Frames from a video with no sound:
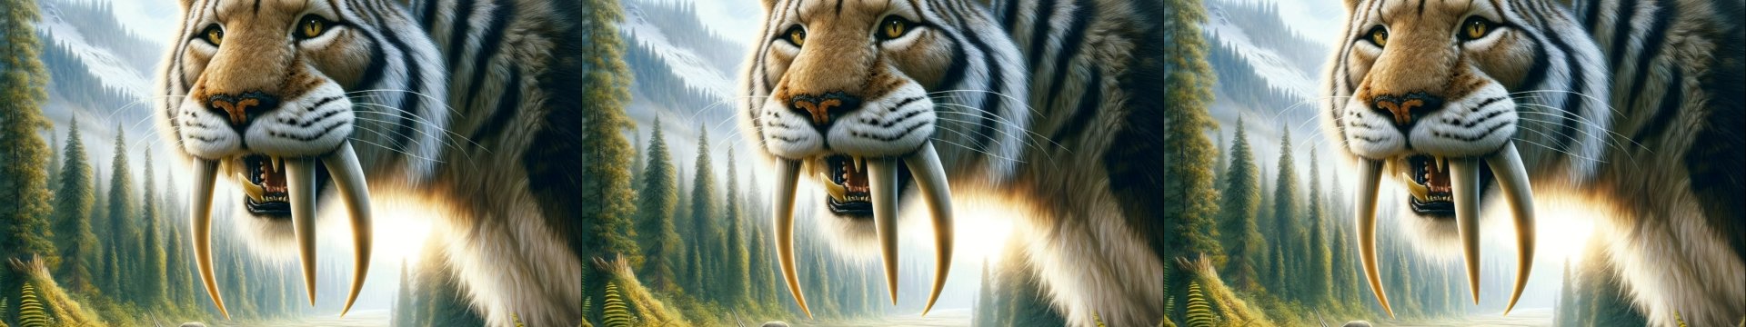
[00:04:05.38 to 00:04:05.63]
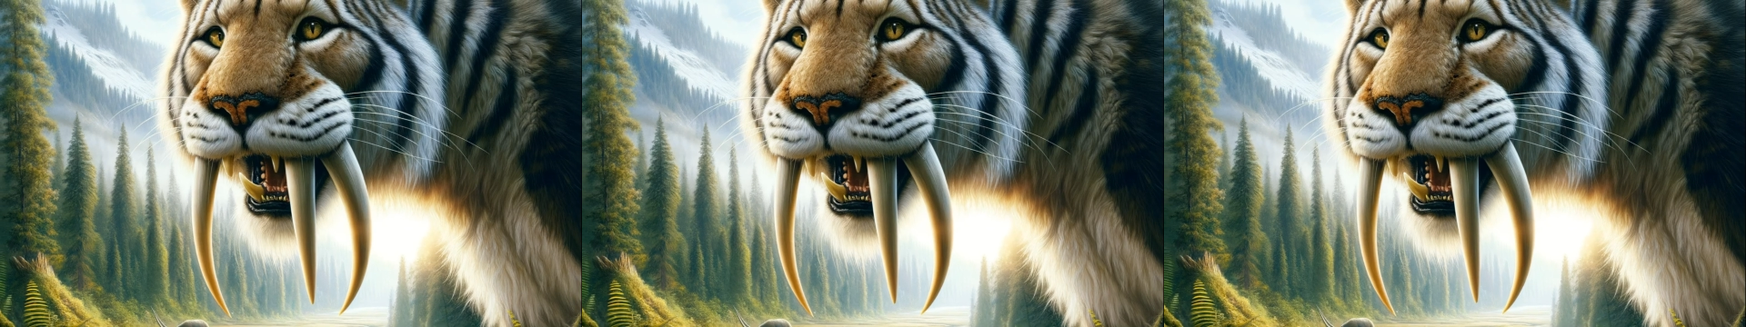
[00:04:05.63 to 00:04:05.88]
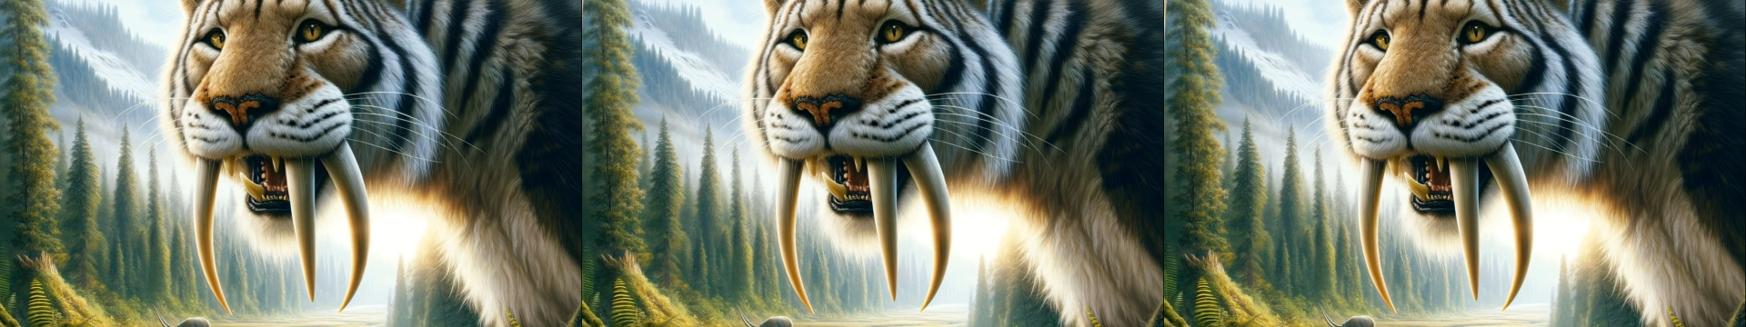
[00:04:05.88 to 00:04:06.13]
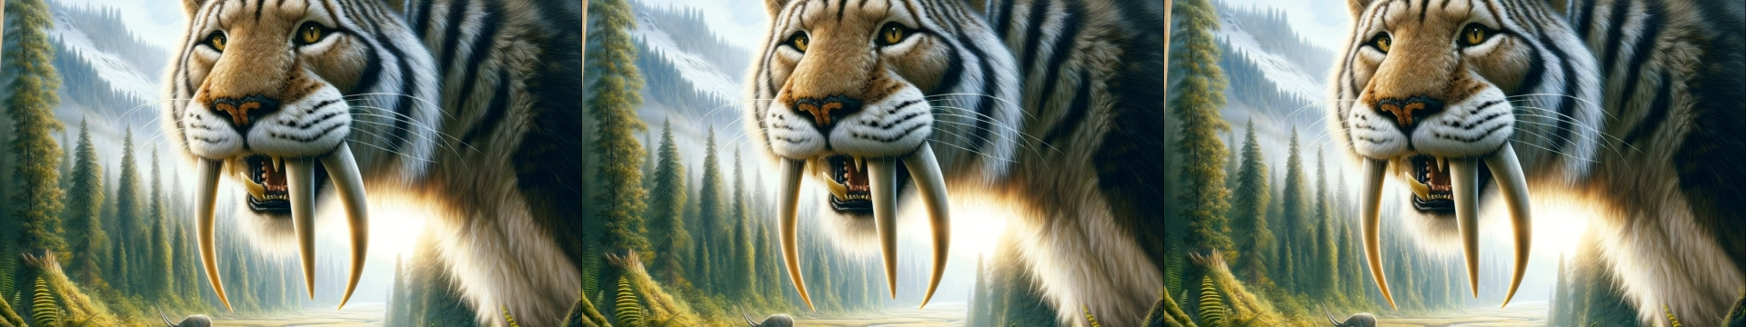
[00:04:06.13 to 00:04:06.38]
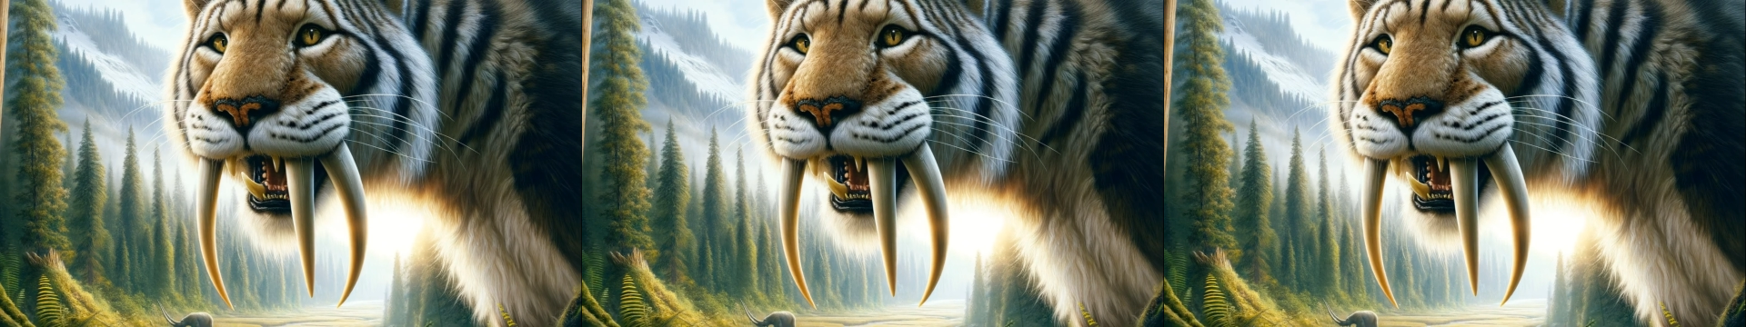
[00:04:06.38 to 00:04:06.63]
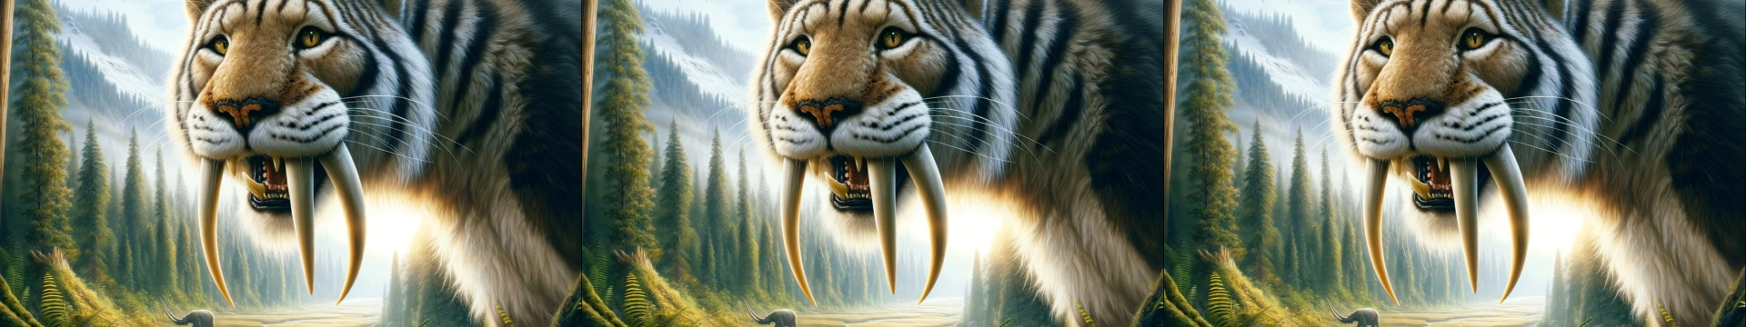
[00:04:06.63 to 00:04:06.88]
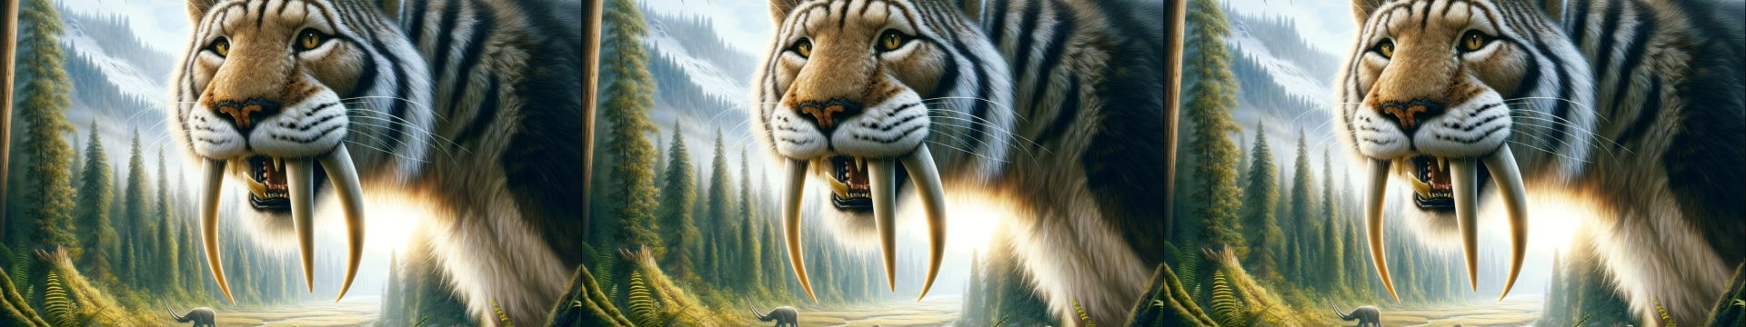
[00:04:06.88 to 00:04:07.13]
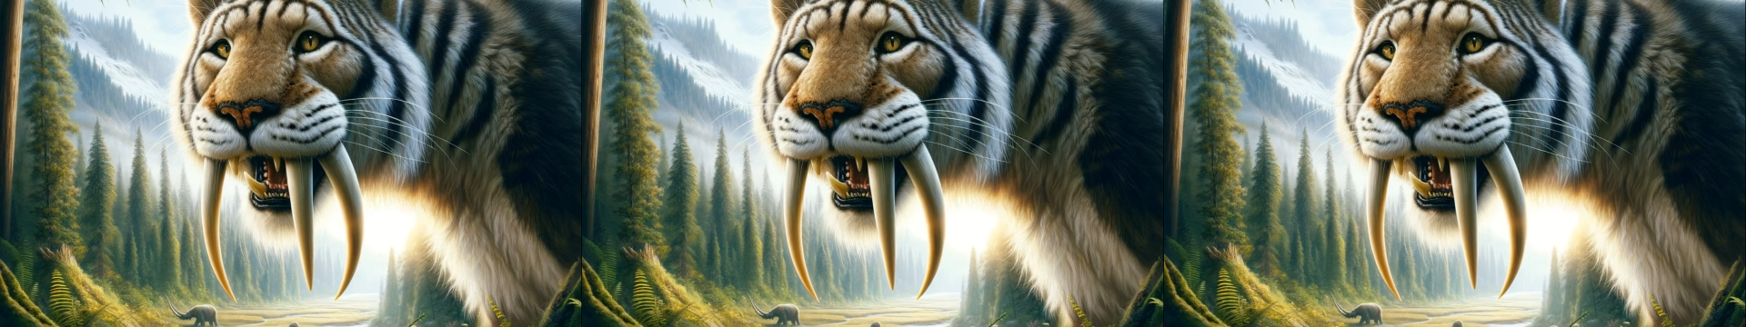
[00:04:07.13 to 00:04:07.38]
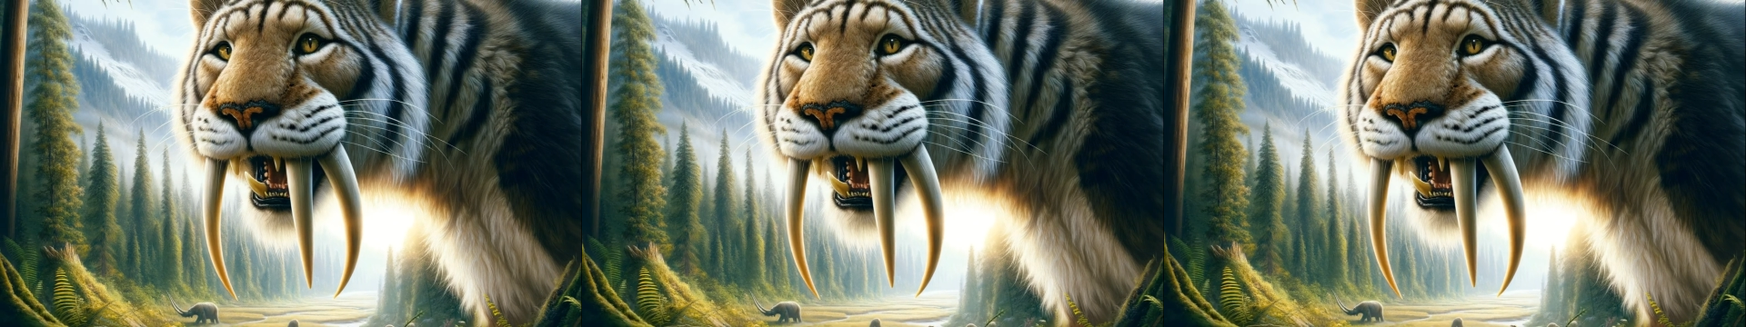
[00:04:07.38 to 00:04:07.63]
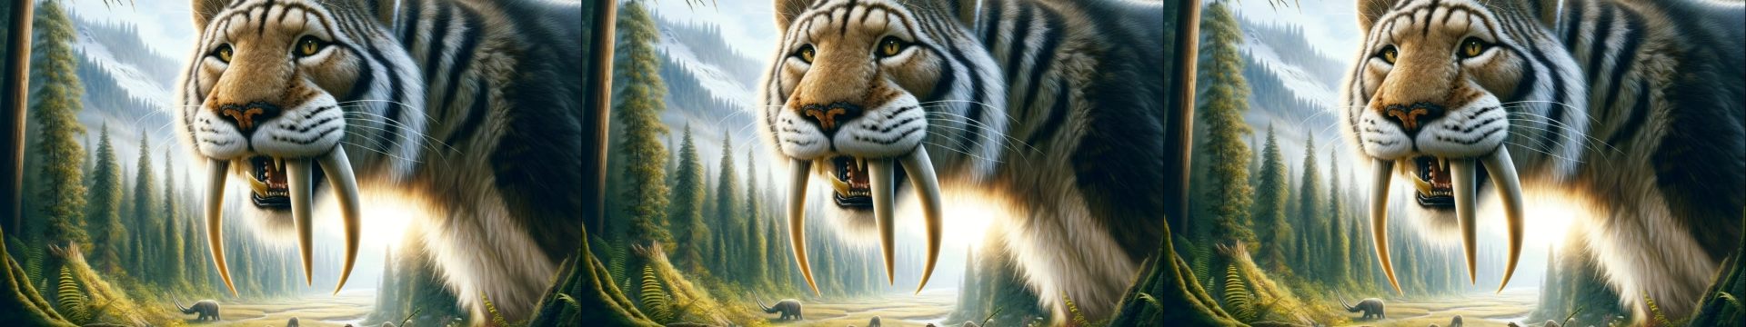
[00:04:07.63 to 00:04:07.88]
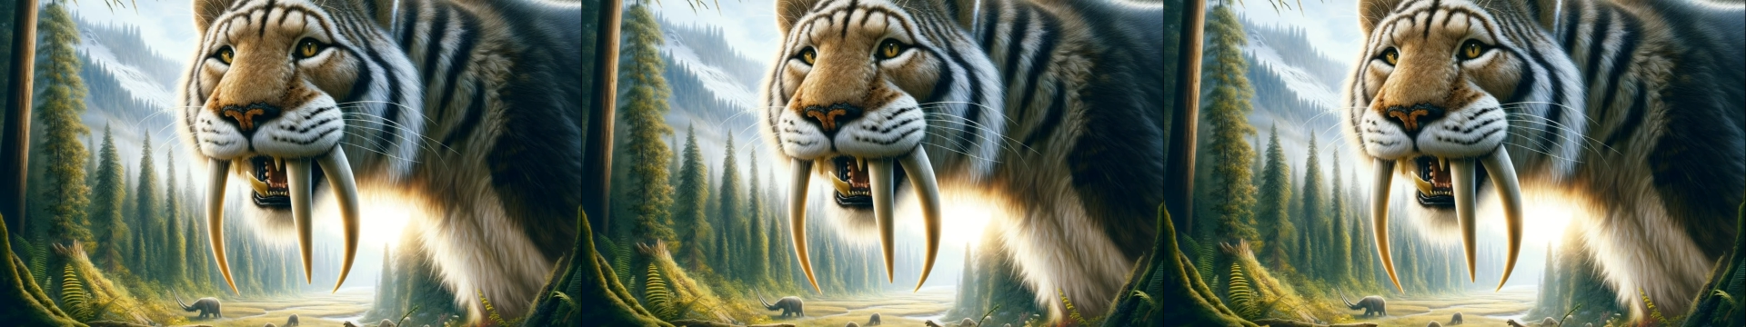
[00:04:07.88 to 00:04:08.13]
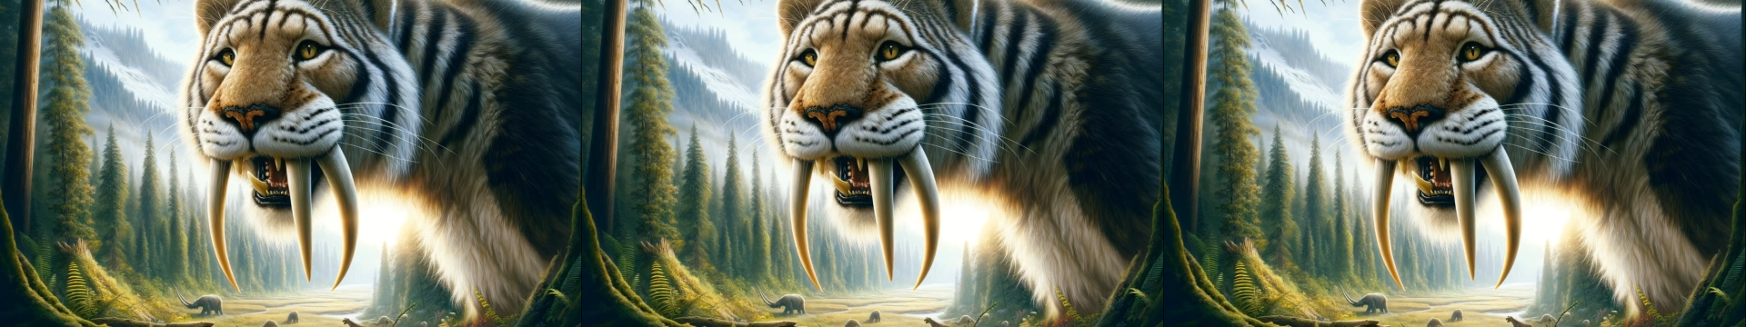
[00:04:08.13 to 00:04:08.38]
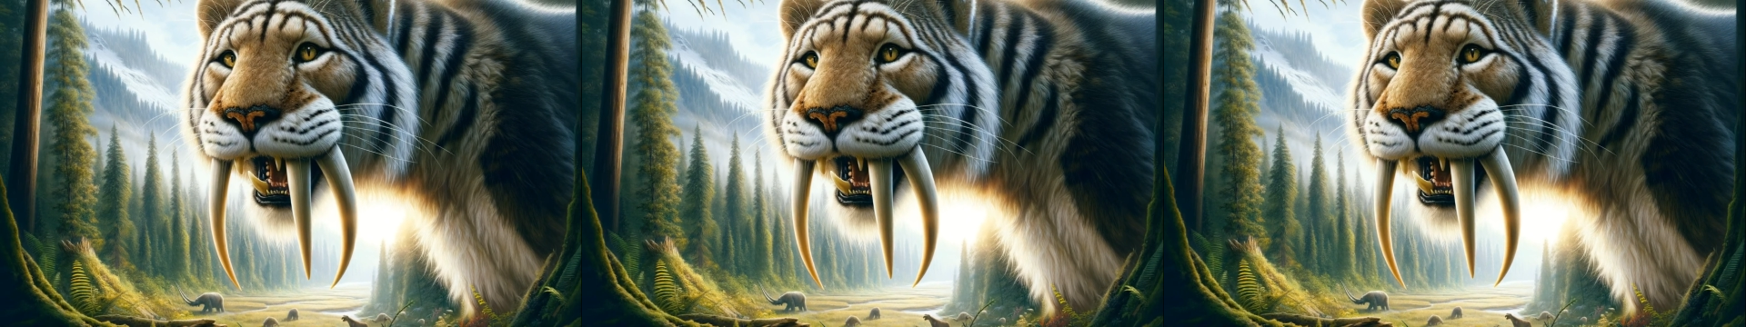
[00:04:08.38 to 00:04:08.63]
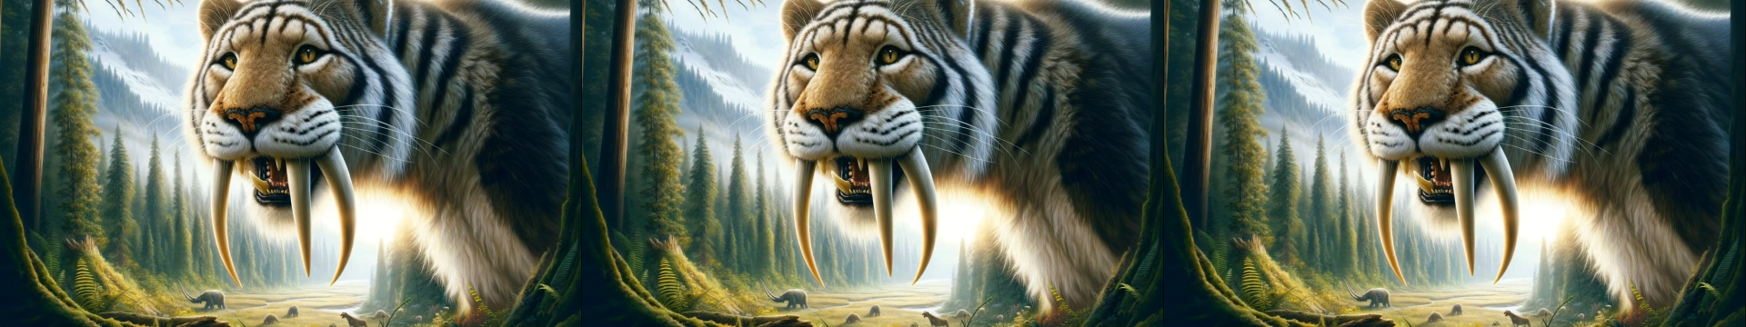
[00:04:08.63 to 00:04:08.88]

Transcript: [unreadable: no face in view]